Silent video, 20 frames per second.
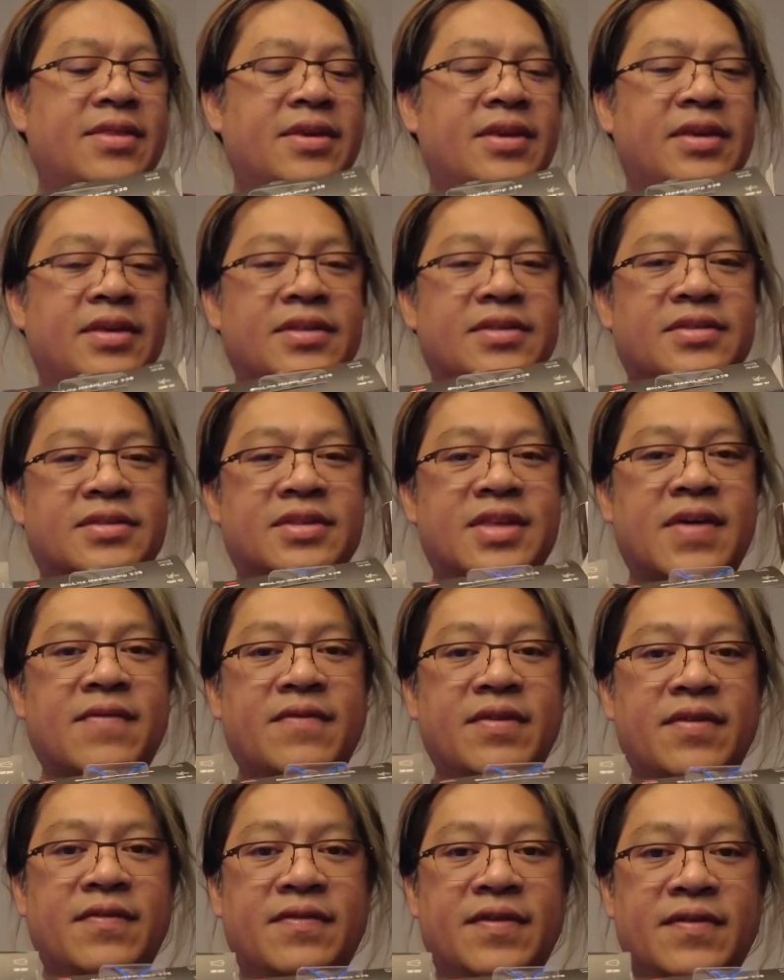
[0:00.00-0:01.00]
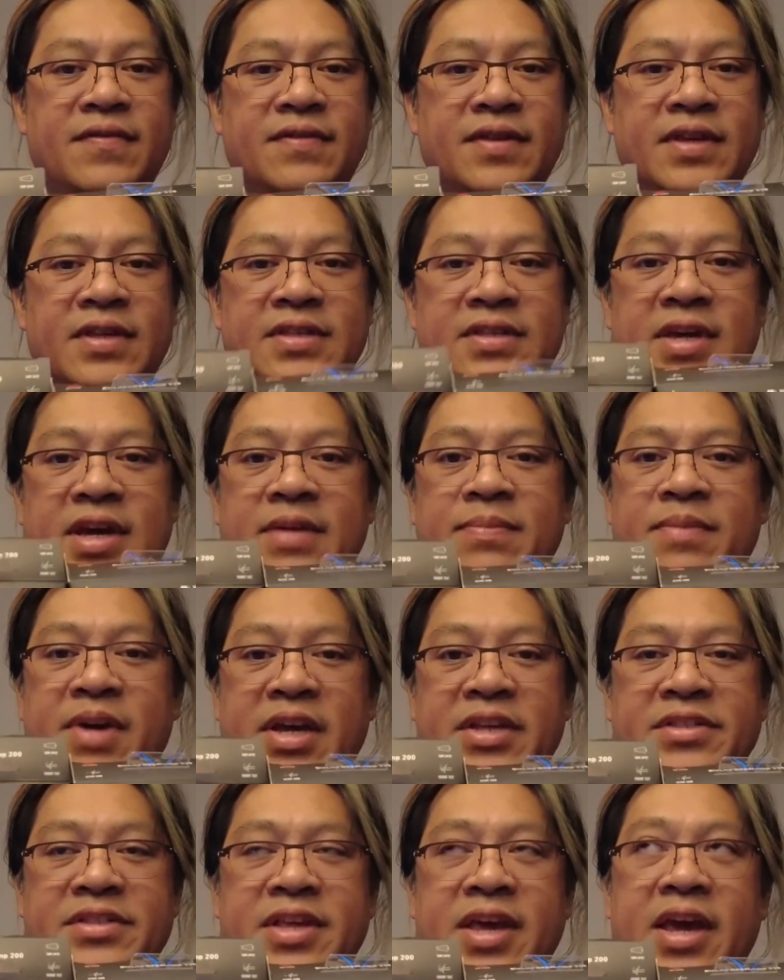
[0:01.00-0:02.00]
the 750 side
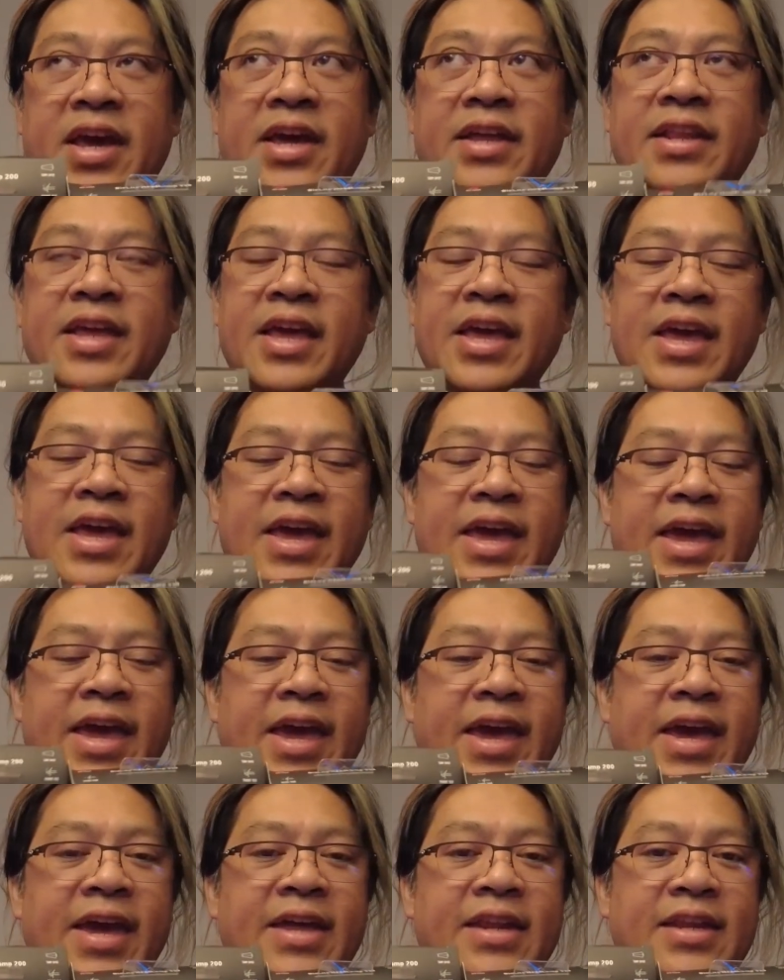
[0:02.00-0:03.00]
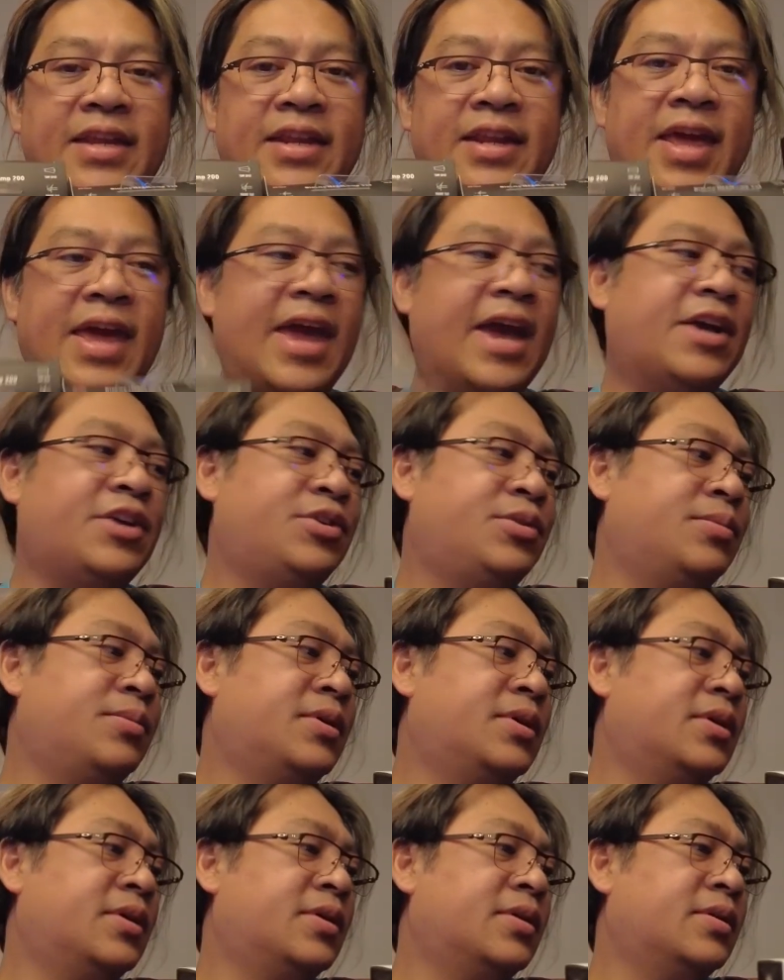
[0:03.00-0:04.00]
by side, and in
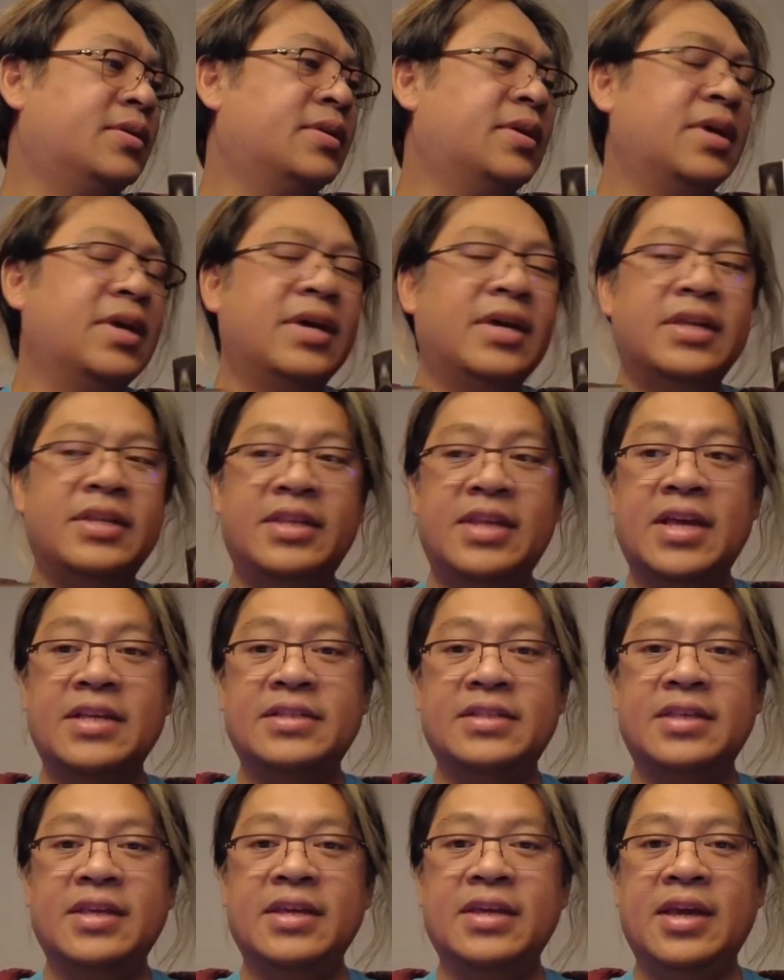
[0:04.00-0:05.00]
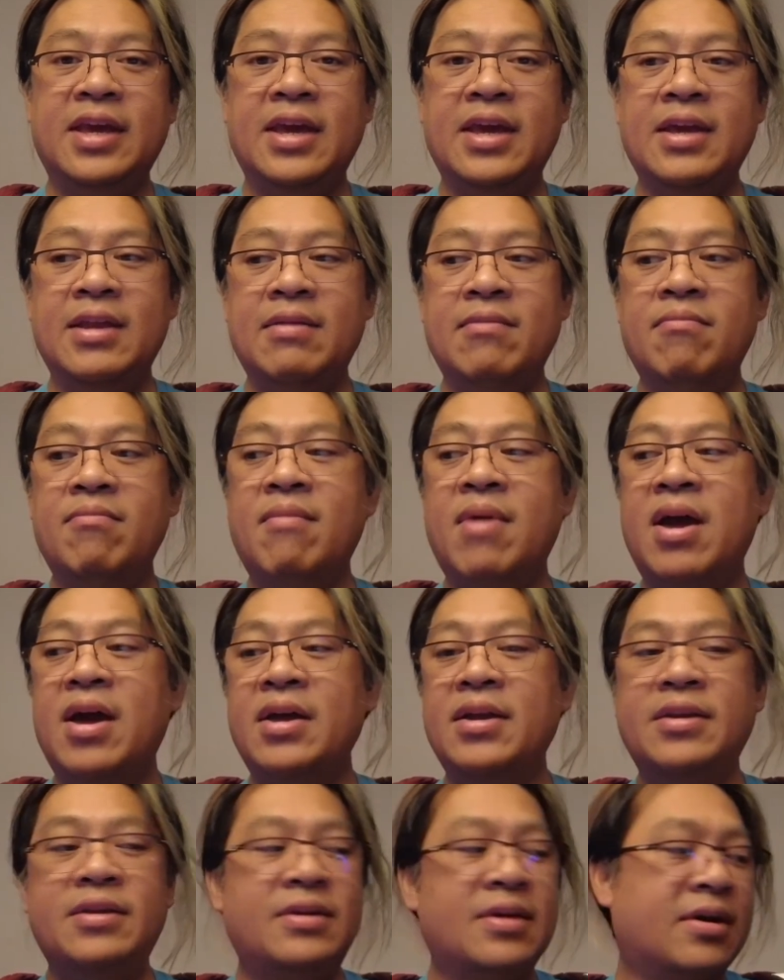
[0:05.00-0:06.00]
actual testing in
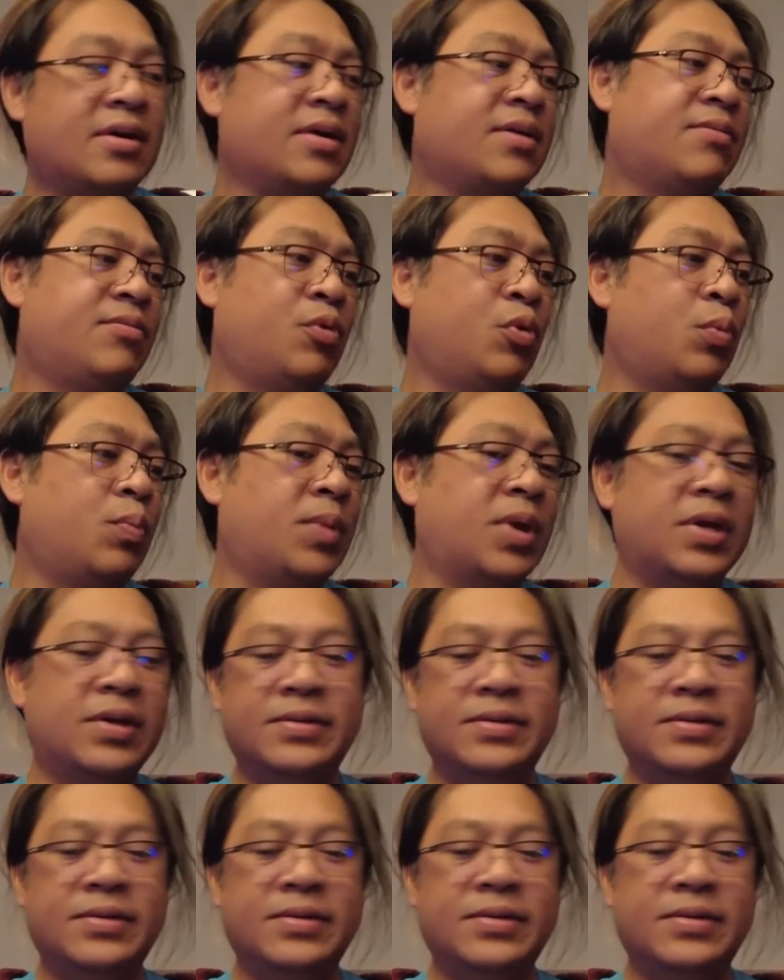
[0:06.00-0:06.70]
my dark room.